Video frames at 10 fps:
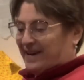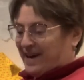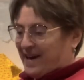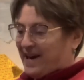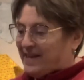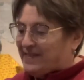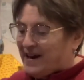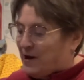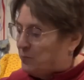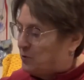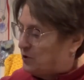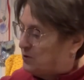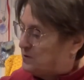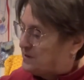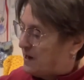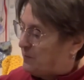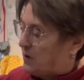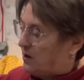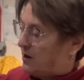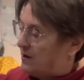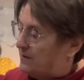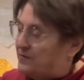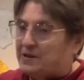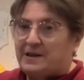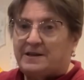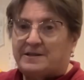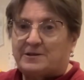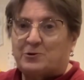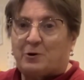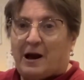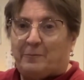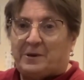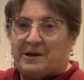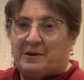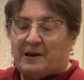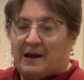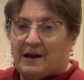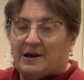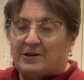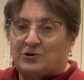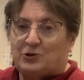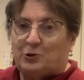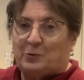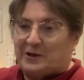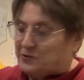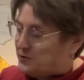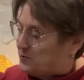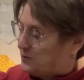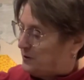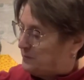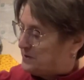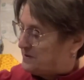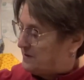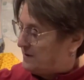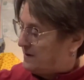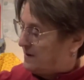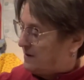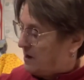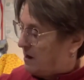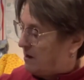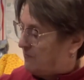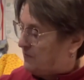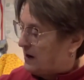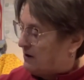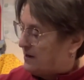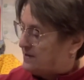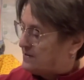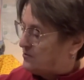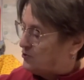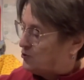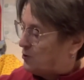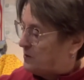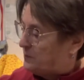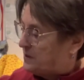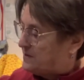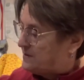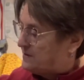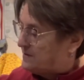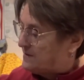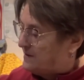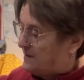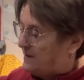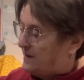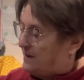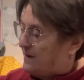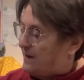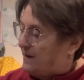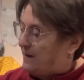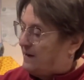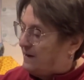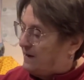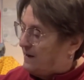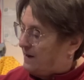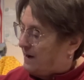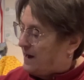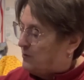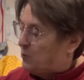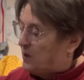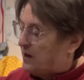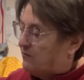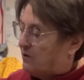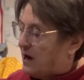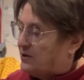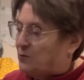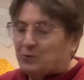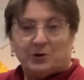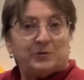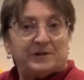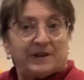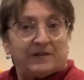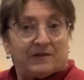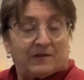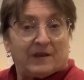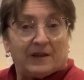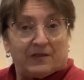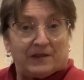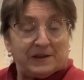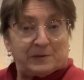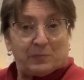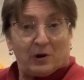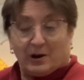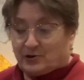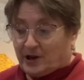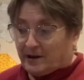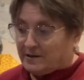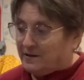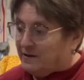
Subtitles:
And that will use up a lot of these scrappy 2-inch strips, various short pieces. And whatever I don't use in this project,